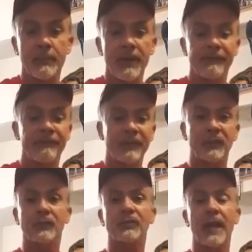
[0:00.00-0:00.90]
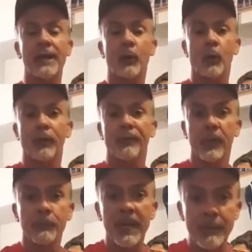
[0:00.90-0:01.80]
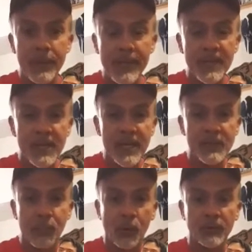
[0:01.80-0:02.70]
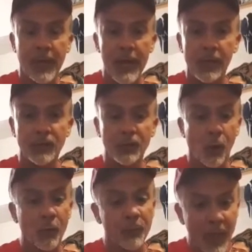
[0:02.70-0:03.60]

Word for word: to be the official sign holder for the PB&Z Sports Chaos Show.